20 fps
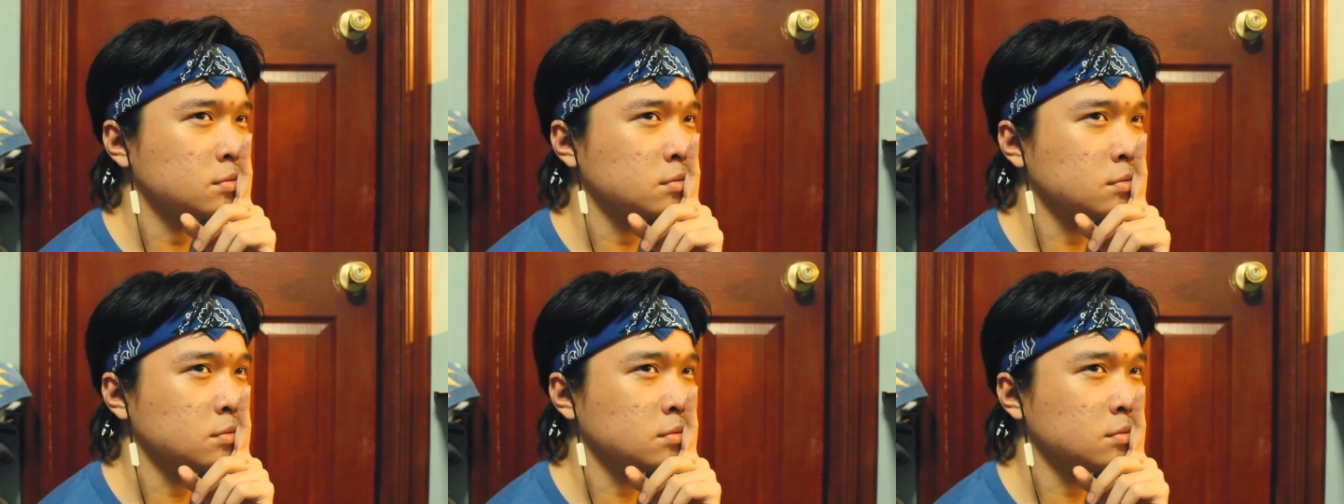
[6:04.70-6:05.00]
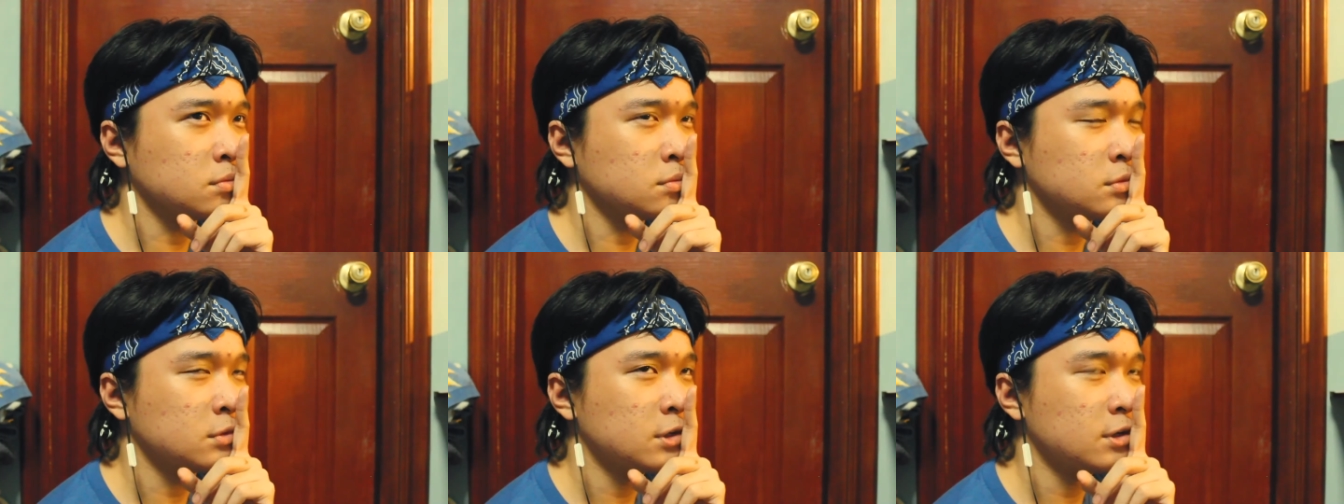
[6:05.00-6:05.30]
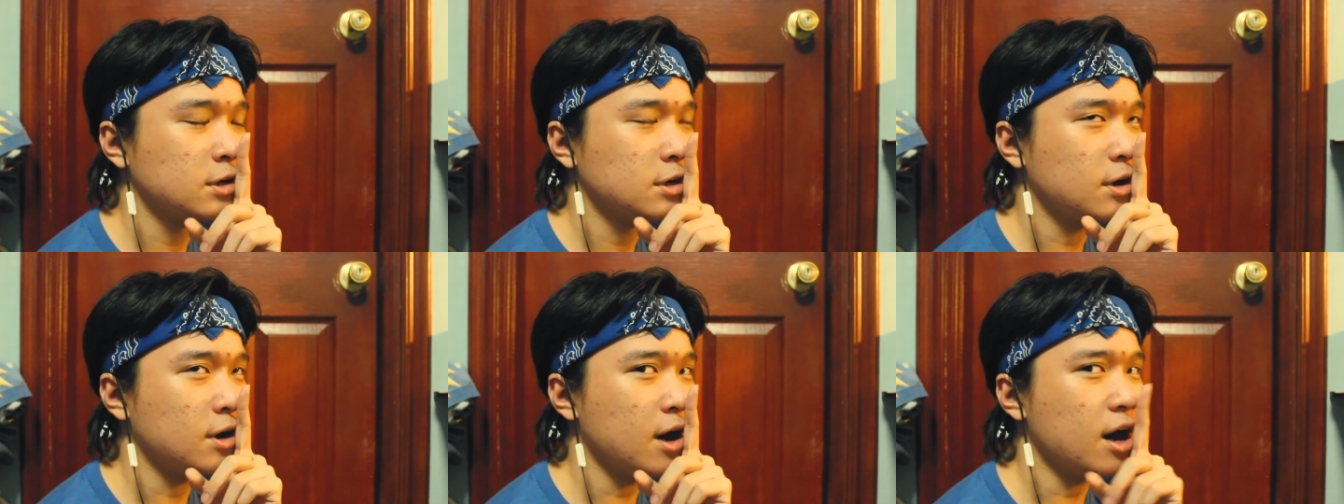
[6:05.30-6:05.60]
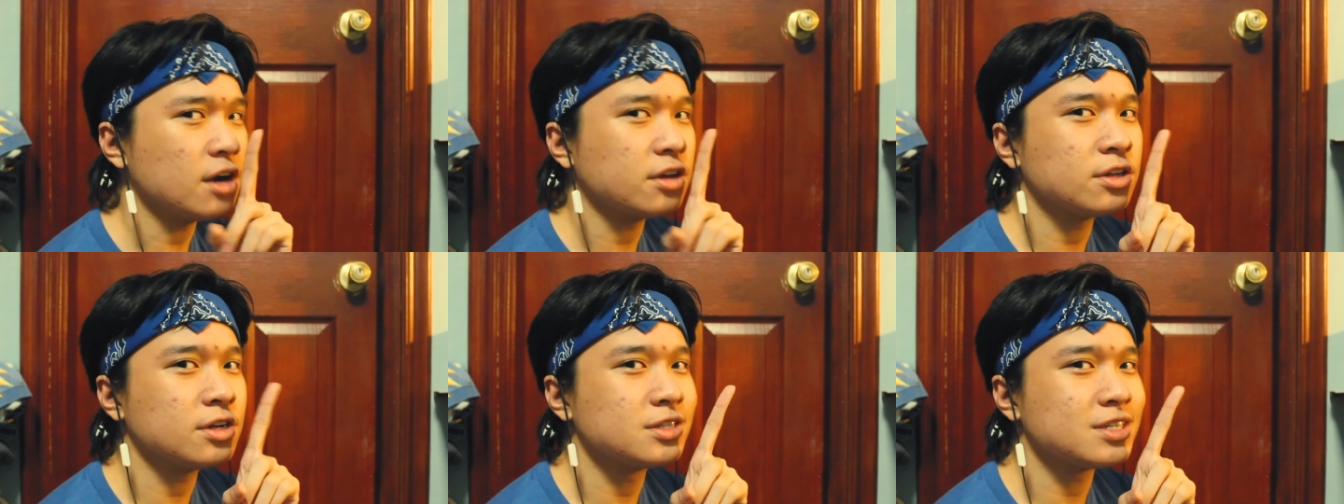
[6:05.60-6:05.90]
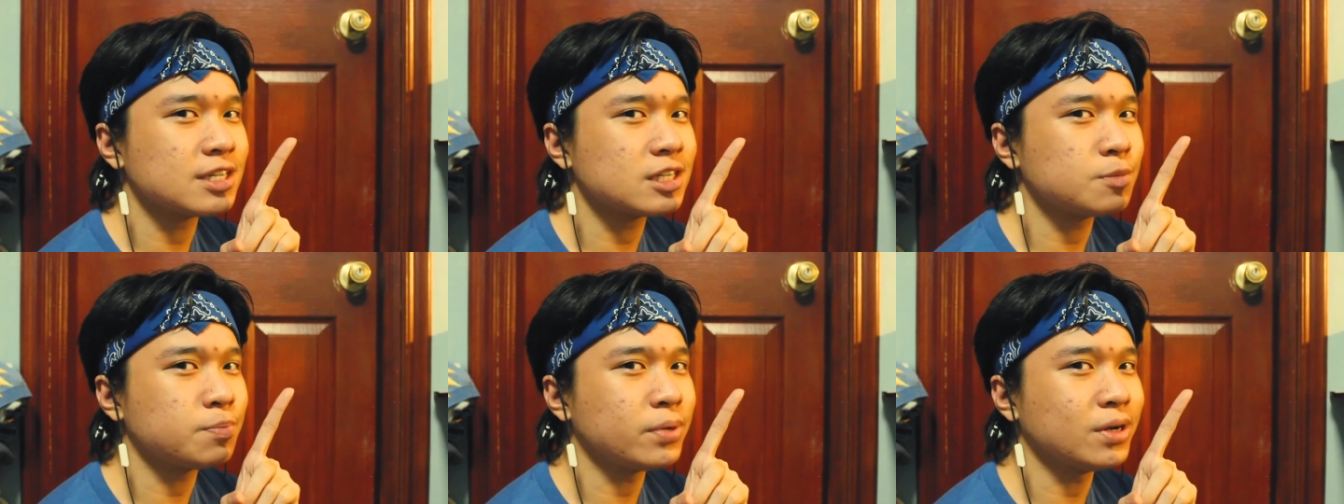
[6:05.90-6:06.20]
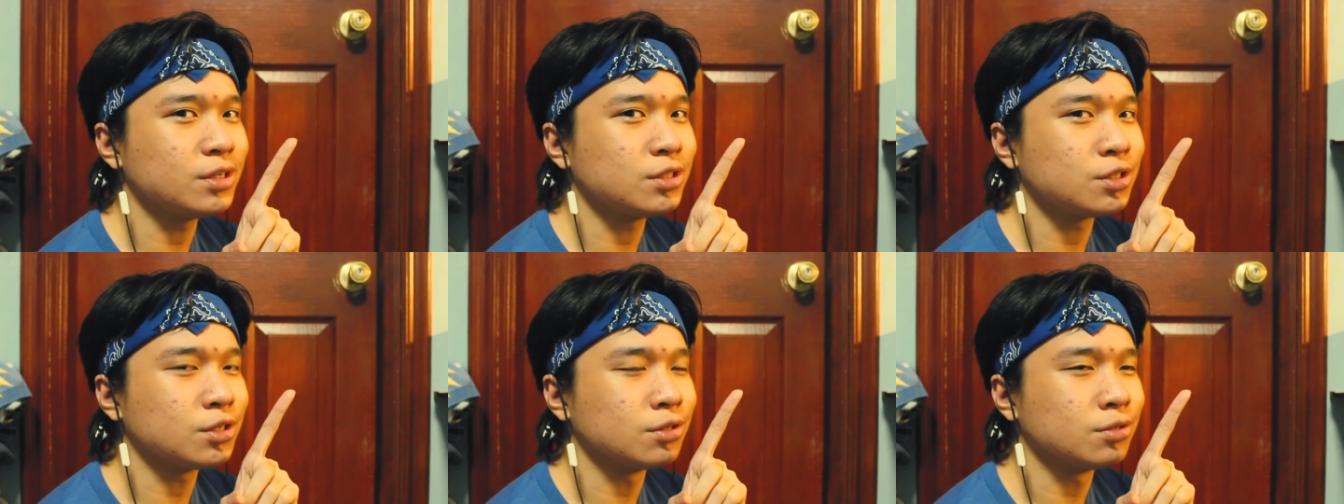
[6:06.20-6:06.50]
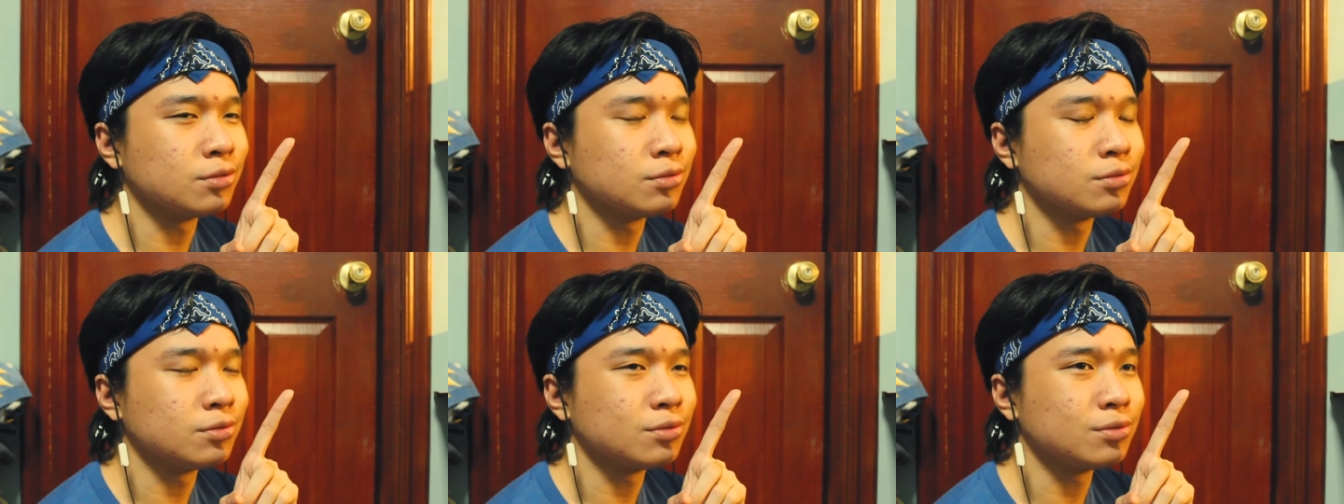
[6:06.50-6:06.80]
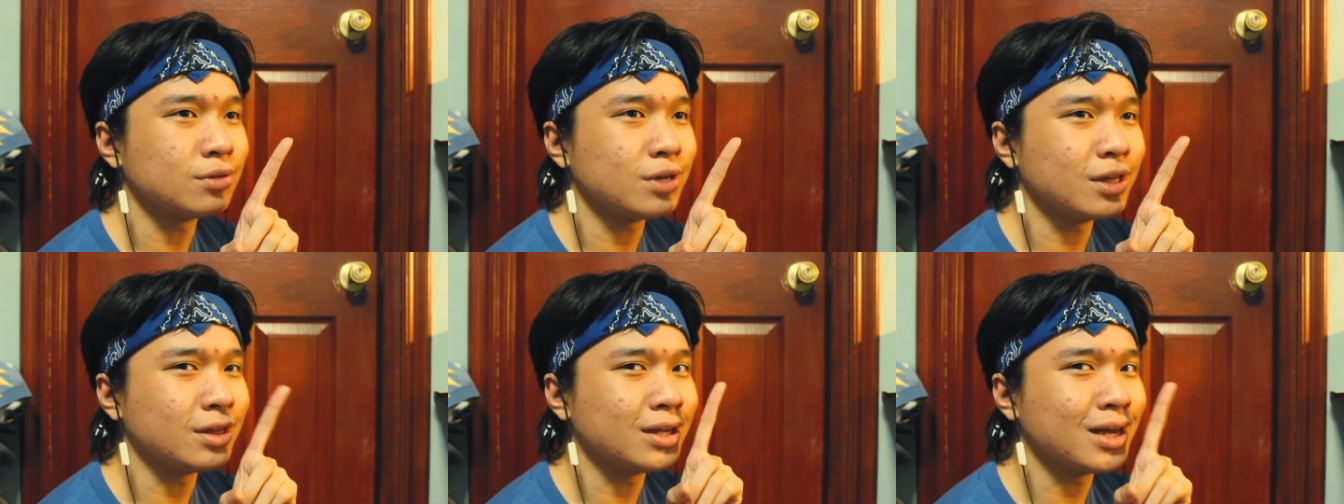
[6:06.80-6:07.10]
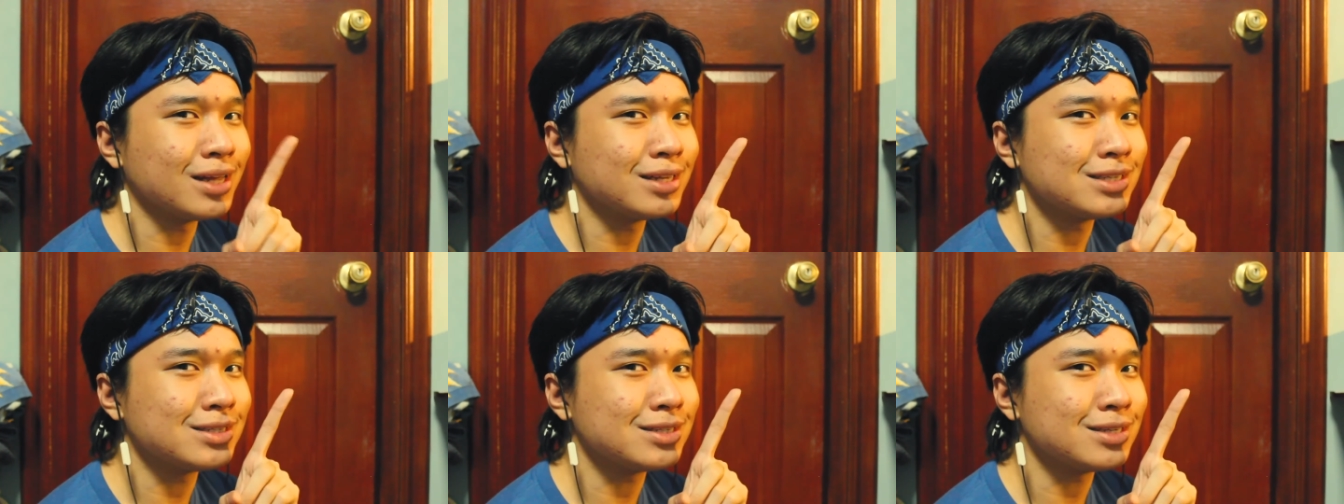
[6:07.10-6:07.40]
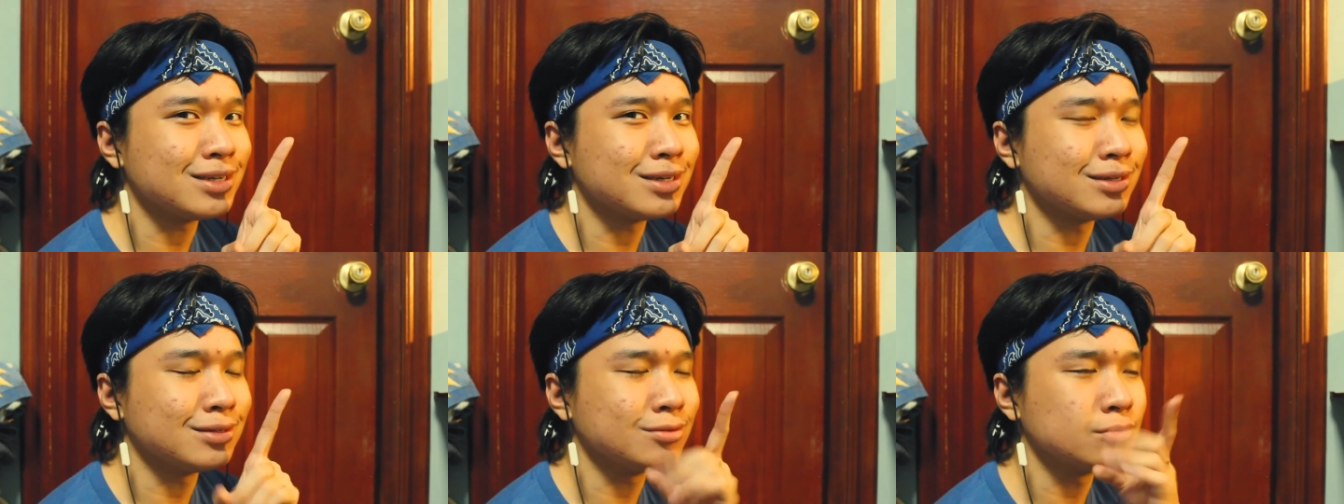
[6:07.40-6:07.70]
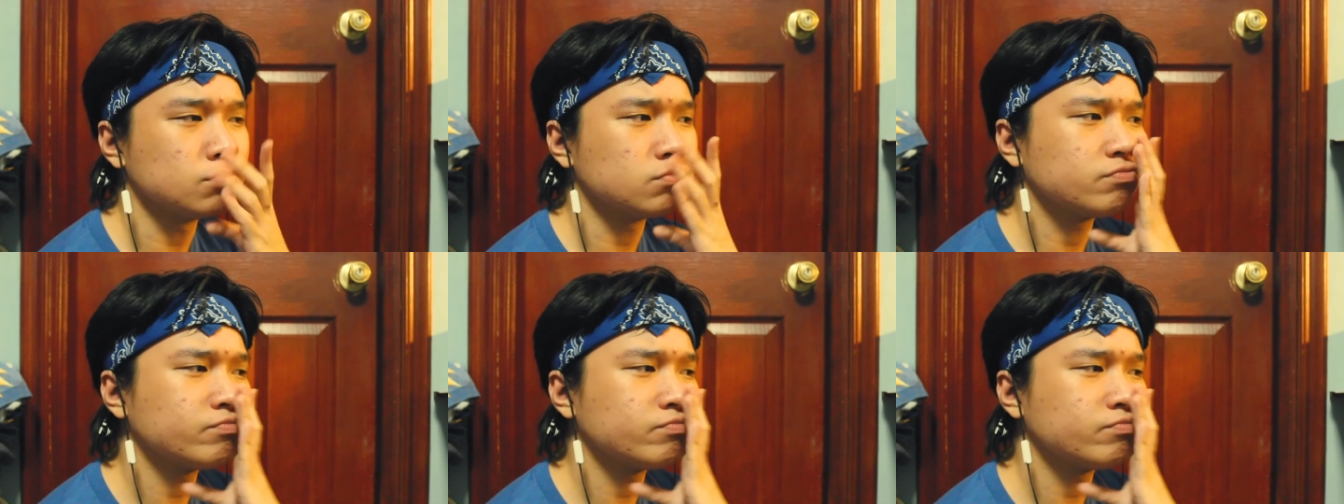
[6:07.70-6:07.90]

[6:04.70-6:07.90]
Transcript: Hmm. Arthur's expression in that scene.